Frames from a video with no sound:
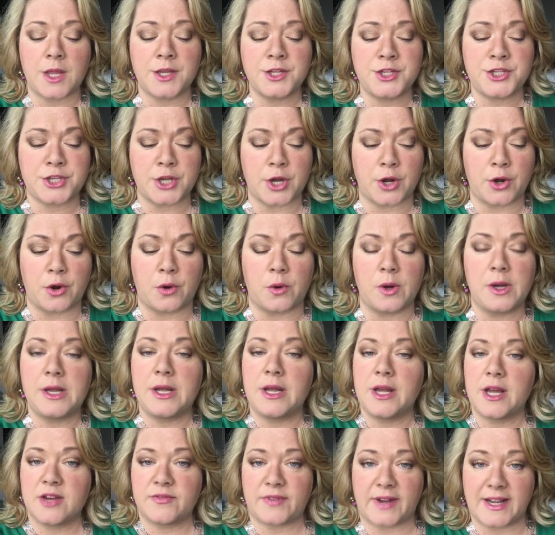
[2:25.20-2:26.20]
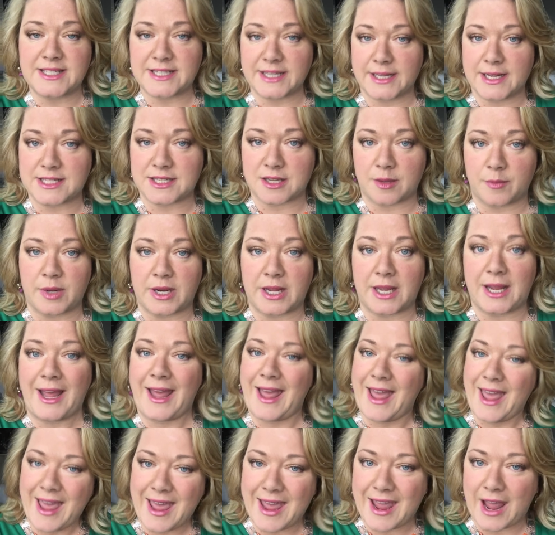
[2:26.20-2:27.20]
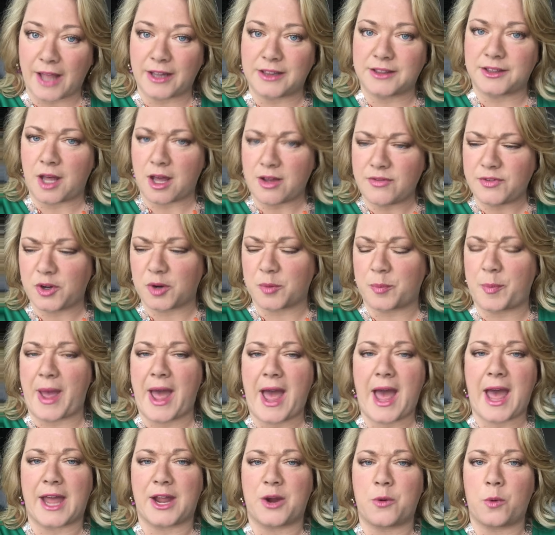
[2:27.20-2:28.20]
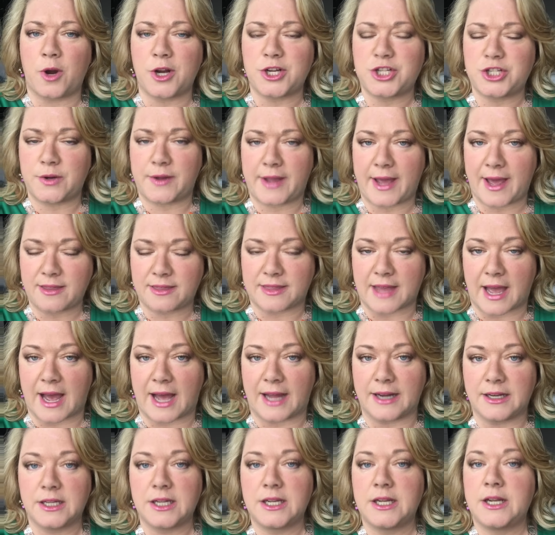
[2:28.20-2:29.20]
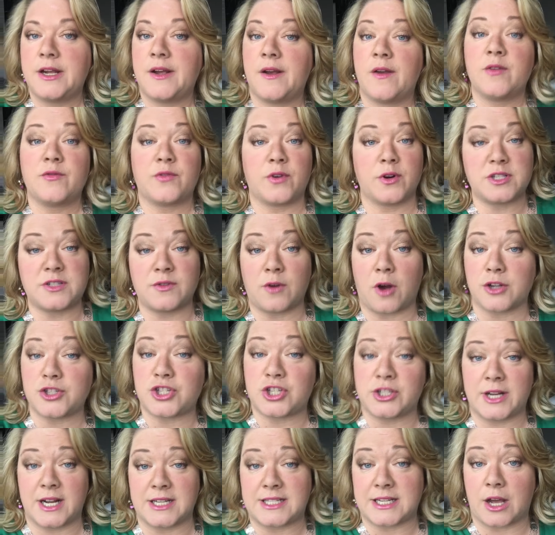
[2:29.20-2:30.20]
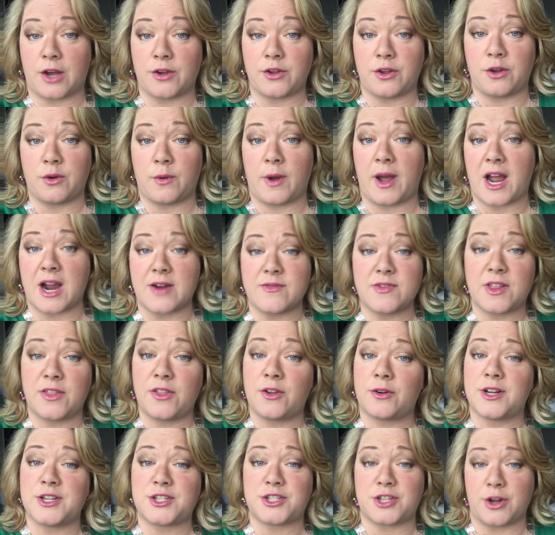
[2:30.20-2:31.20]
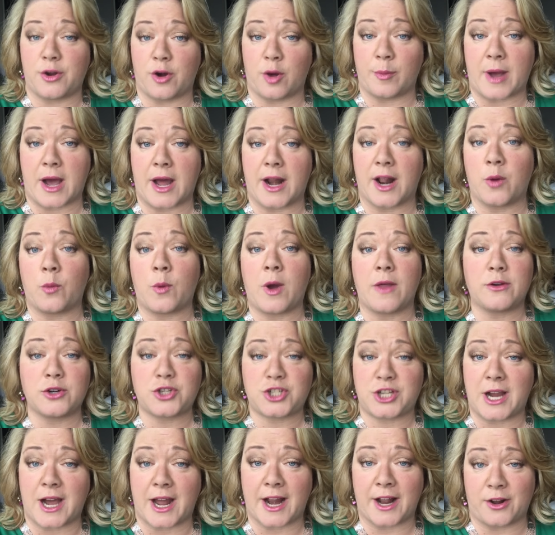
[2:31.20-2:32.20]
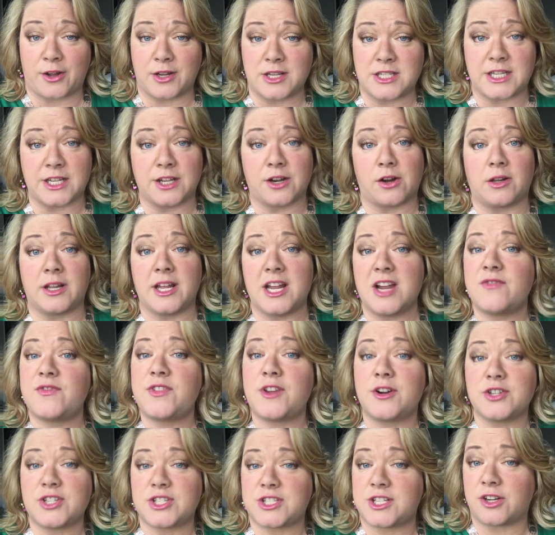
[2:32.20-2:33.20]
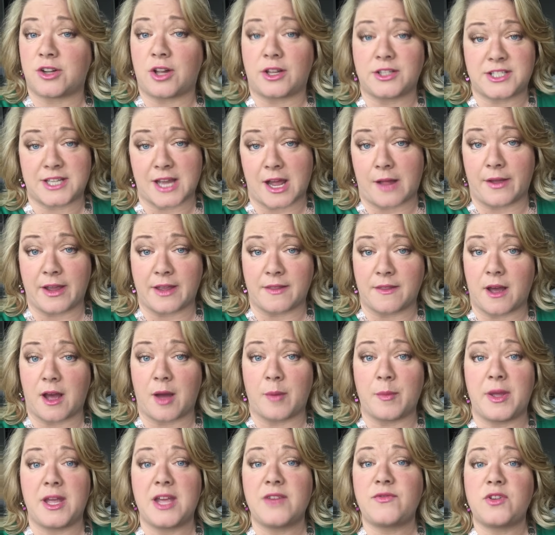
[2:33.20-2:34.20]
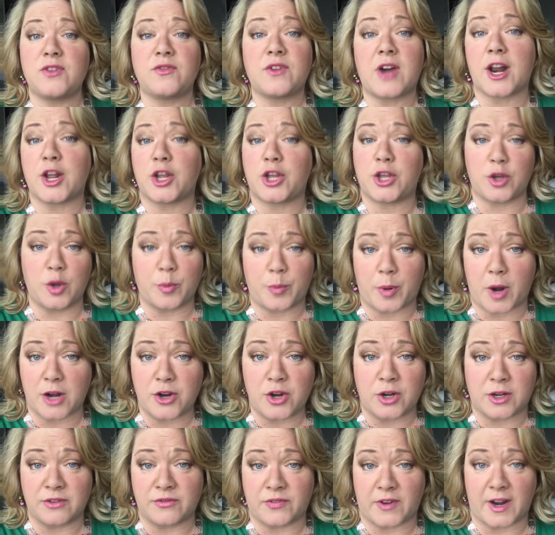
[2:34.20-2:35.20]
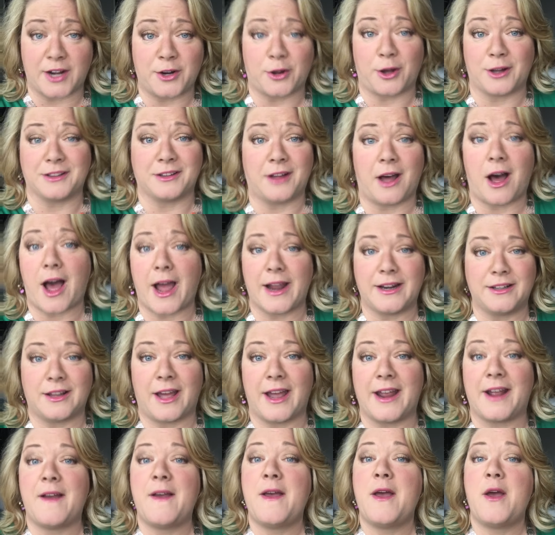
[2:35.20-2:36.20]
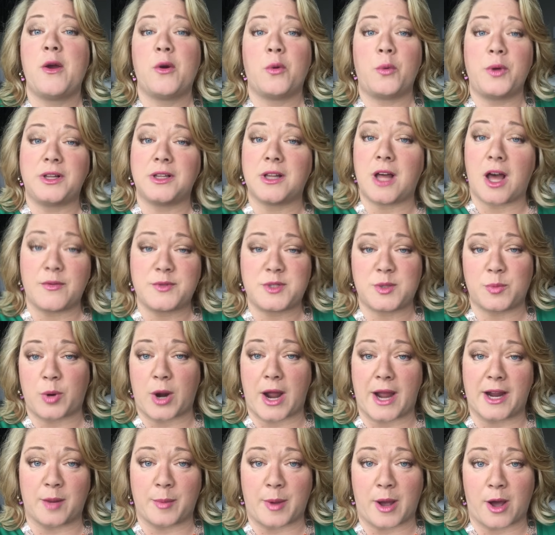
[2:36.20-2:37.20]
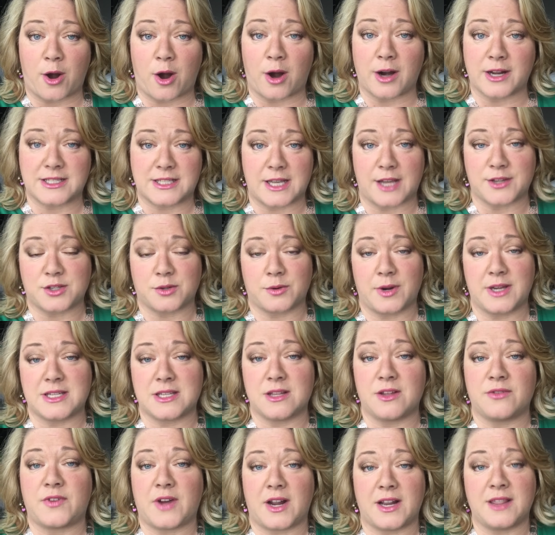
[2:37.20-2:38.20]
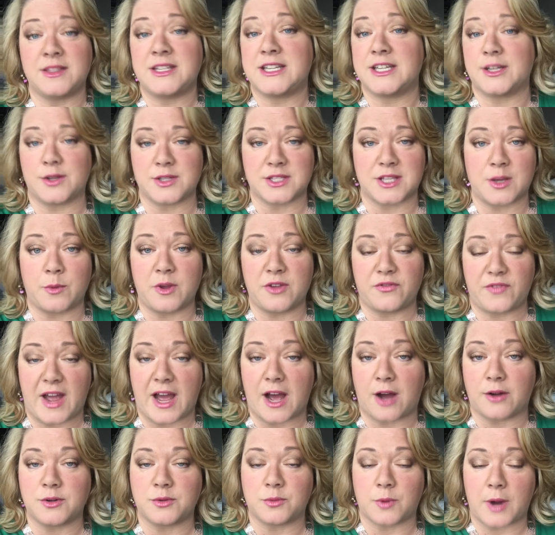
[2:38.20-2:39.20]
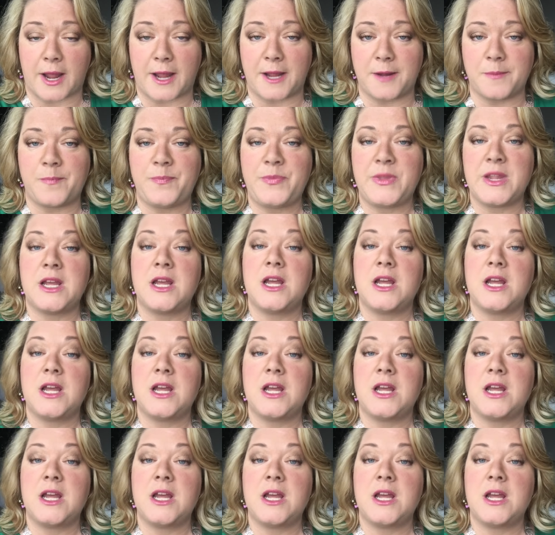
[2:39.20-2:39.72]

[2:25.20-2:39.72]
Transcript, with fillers: So if I say to somebody, hey, I love your bag, where'd you get that? First of all, she's going to tell you everything there is to know about it, whether she got it on deal, if they're still selling them, if you've got a coupon you can find online. Like, we love to brag about our accessories and the fun deals that we found, right?